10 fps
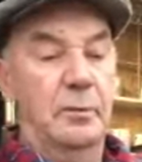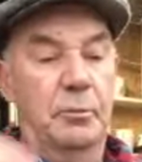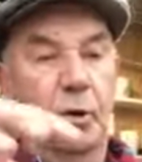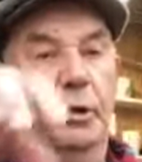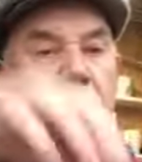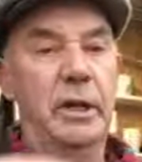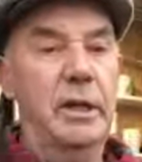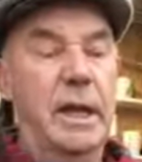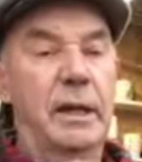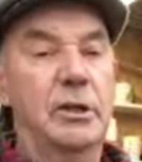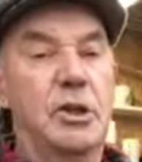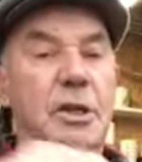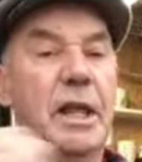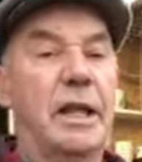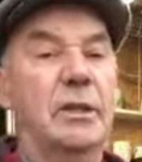pour it into there and
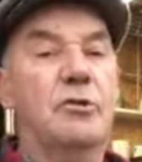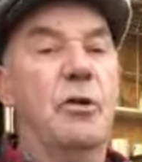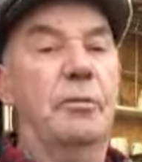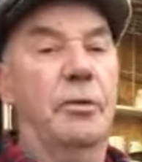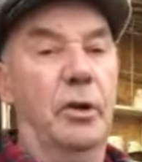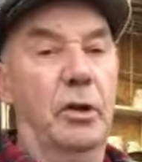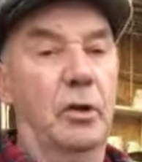just let that drip for a